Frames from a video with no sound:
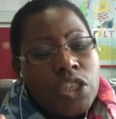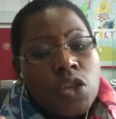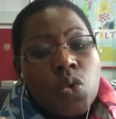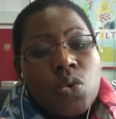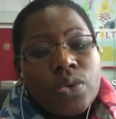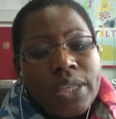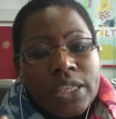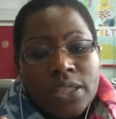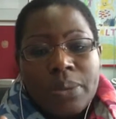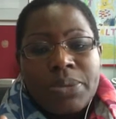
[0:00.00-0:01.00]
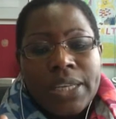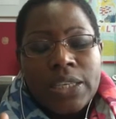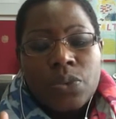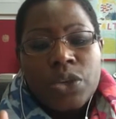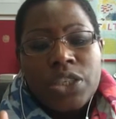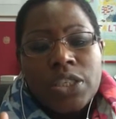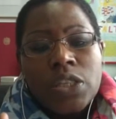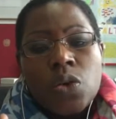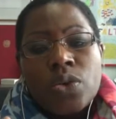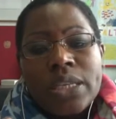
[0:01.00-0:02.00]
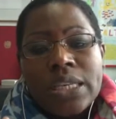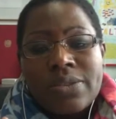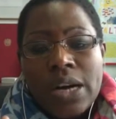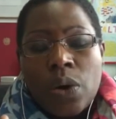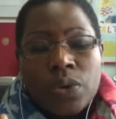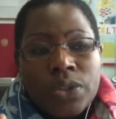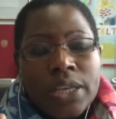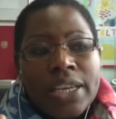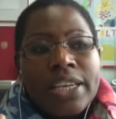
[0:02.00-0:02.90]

losing substance, which is losing grounds,